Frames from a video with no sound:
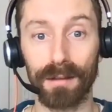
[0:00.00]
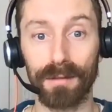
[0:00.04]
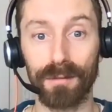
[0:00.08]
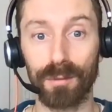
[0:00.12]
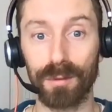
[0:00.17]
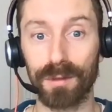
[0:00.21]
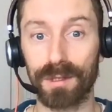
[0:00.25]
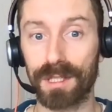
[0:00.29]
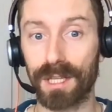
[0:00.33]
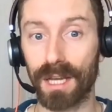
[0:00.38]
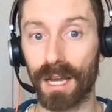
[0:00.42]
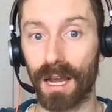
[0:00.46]

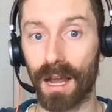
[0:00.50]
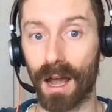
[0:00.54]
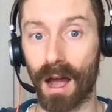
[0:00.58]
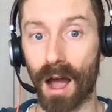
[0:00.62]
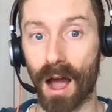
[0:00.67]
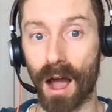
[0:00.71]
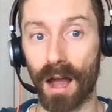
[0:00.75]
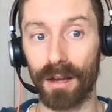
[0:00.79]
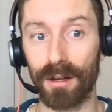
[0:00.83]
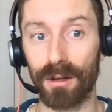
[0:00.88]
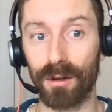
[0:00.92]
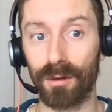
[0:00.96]
would say
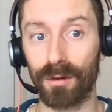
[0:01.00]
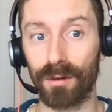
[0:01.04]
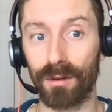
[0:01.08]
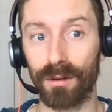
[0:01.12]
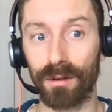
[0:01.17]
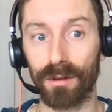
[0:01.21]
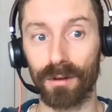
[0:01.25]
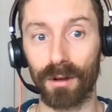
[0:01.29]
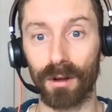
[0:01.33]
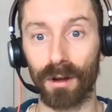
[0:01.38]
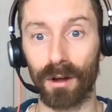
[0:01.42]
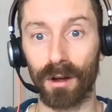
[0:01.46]
I don't
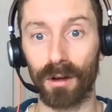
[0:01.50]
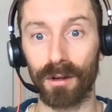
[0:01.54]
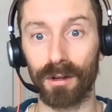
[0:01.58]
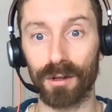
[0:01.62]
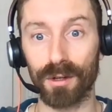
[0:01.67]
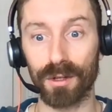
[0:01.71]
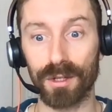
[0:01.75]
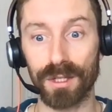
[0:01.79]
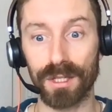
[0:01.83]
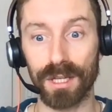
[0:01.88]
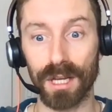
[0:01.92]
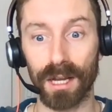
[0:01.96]

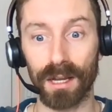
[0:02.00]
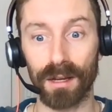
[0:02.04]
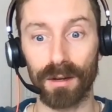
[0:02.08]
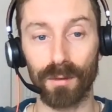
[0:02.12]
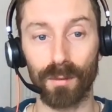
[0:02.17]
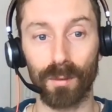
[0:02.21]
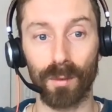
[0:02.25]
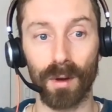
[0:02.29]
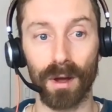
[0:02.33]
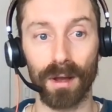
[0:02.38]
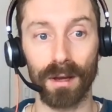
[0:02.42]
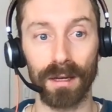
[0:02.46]
understand
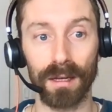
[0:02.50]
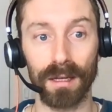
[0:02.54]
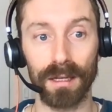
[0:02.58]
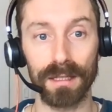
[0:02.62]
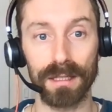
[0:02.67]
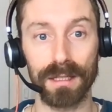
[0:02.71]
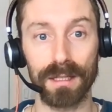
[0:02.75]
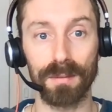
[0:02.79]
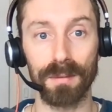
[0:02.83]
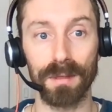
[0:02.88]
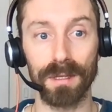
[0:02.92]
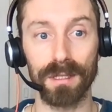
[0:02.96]
what
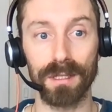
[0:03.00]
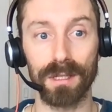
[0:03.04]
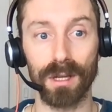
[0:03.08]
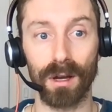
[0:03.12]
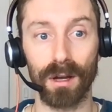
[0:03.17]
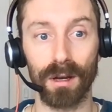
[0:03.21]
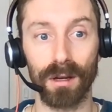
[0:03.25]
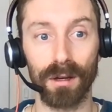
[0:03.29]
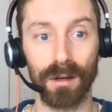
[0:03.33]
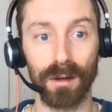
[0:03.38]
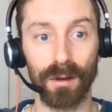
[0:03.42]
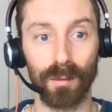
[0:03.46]
needs to be
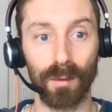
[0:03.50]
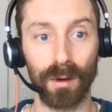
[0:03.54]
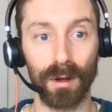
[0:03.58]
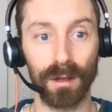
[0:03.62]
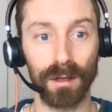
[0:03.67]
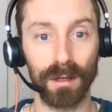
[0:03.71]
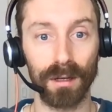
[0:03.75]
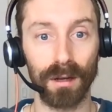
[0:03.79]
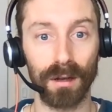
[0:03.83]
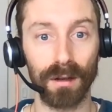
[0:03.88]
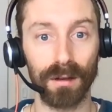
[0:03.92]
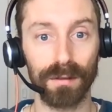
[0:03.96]
done
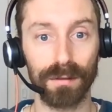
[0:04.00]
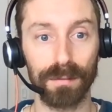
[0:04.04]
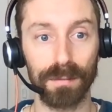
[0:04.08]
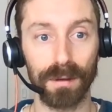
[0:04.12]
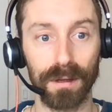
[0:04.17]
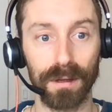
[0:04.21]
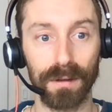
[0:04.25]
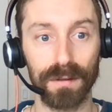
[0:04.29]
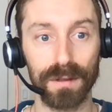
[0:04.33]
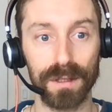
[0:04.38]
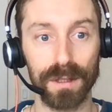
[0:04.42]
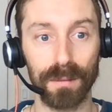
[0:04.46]
well enough,
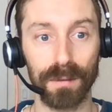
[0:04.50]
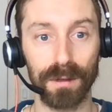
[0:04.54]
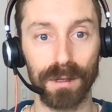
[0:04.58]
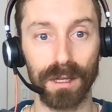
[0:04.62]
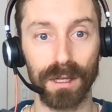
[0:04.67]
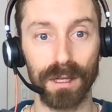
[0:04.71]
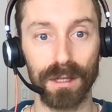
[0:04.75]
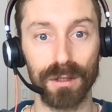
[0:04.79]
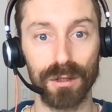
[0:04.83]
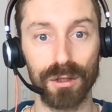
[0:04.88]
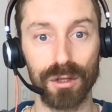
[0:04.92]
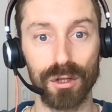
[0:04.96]
if someone
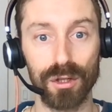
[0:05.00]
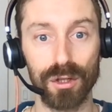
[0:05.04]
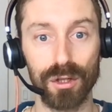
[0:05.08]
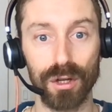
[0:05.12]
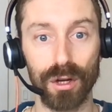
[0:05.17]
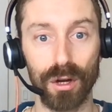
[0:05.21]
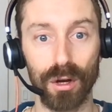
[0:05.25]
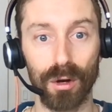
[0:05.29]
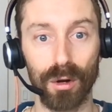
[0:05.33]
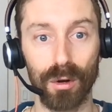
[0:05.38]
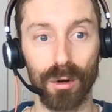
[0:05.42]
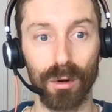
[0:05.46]
can
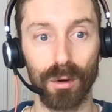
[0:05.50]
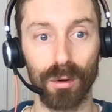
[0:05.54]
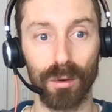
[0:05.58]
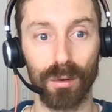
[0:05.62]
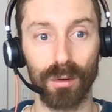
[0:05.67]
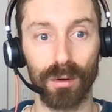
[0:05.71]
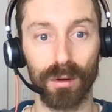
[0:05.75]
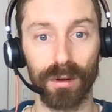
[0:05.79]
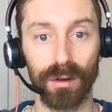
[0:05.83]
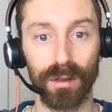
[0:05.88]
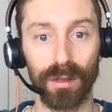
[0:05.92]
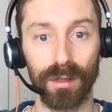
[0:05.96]

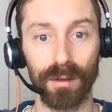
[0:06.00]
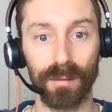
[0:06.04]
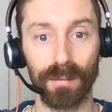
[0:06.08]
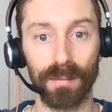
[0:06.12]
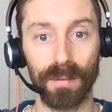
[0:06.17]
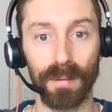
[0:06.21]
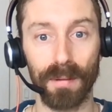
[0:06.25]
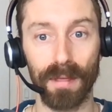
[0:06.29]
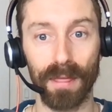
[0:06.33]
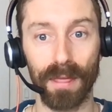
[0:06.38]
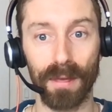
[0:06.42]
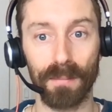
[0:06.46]
show the
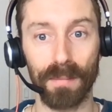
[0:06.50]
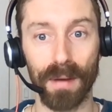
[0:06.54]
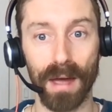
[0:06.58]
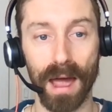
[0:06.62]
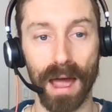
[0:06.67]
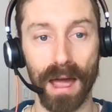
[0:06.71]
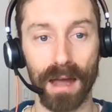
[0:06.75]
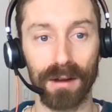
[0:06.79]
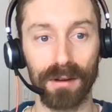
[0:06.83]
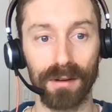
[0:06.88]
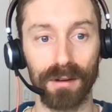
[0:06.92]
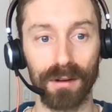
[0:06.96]

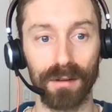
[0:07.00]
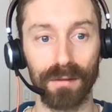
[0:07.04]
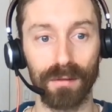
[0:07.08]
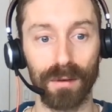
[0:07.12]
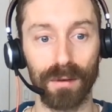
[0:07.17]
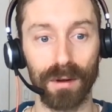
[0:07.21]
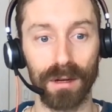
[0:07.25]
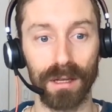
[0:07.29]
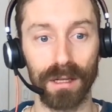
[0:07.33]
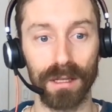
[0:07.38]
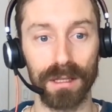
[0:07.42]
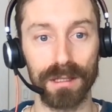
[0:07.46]
pattern of
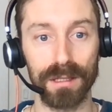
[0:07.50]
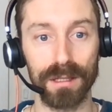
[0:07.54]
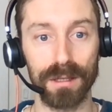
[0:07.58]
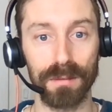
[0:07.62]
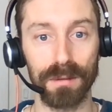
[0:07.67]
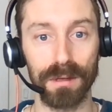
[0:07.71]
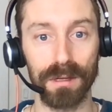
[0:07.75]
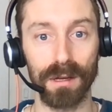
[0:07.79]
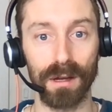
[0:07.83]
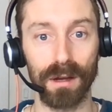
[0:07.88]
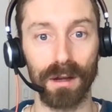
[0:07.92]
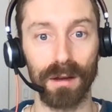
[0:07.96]
what needs to
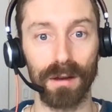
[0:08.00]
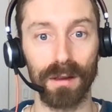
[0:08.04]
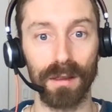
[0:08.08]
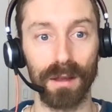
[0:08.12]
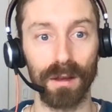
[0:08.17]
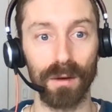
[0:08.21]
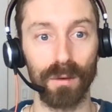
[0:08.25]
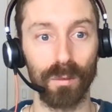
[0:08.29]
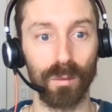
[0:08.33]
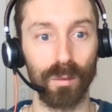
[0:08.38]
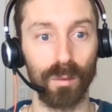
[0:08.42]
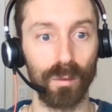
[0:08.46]
be done,
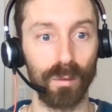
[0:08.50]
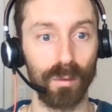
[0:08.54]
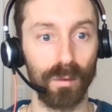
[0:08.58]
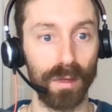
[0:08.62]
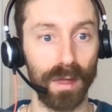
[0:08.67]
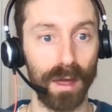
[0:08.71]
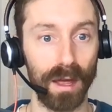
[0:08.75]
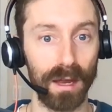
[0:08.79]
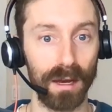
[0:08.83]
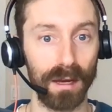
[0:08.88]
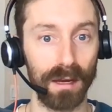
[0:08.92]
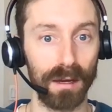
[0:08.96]

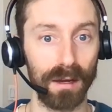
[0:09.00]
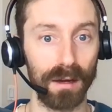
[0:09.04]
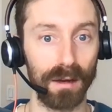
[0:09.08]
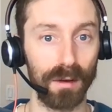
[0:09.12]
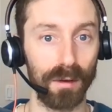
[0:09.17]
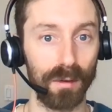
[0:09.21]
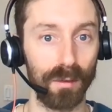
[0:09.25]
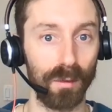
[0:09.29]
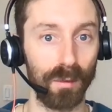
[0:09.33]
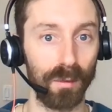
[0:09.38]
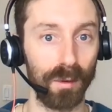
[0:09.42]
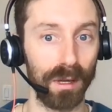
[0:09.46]
then
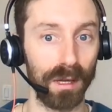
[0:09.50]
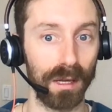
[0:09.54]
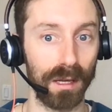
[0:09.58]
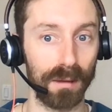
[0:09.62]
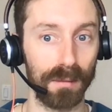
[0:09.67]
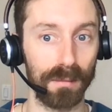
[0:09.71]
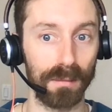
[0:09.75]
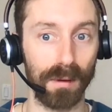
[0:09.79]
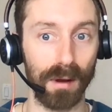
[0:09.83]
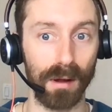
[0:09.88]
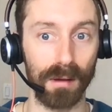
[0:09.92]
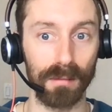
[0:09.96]
we
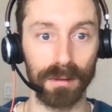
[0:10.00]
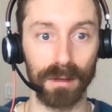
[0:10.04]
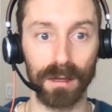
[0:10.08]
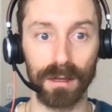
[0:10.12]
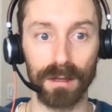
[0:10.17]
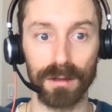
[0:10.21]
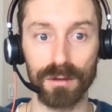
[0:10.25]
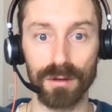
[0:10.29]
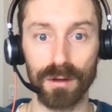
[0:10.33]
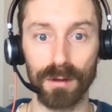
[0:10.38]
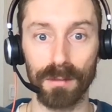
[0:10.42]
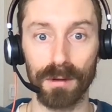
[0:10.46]
can probably
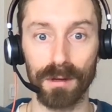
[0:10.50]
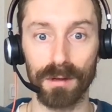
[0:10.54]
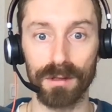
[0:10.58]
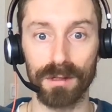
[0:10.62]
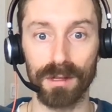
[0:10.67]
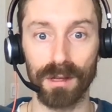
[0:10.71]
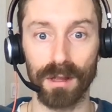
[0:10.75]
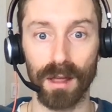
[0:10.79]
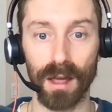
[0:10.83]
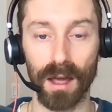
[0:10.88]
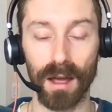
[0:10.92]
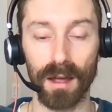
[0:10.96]
contribute
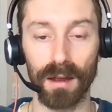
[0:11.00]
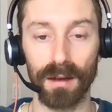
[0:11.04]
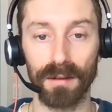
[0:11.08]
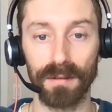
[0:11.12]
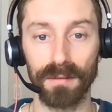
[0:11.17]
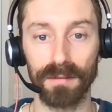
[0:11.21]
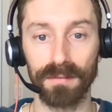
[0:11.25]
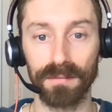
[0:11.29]
to that.